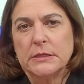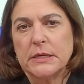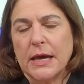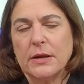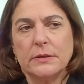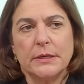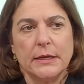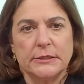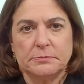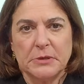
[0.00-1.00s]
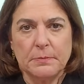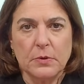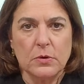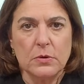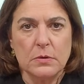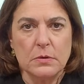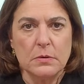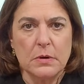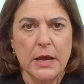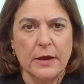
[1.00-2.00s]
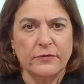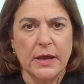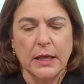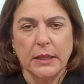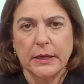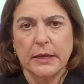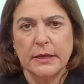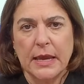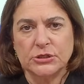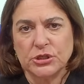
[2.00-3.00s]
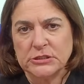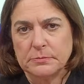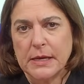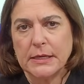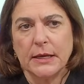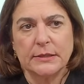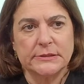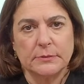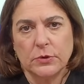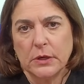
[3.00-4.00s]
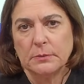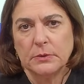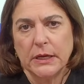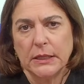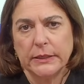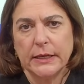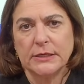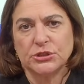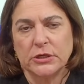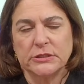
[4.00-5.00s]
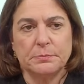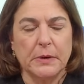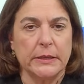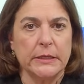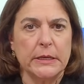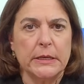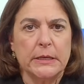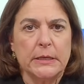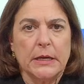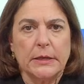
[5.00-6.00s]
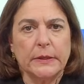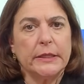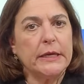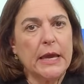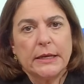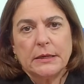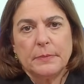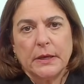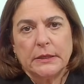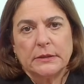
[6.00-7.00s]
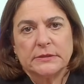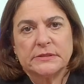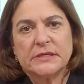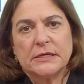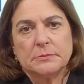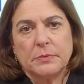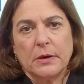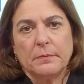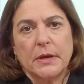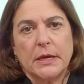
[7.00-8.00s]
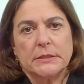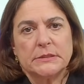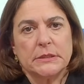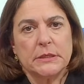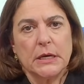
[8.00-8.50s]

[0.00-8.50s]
not only against people who have allegations made against them, credible allegations, but really anybody that the State Department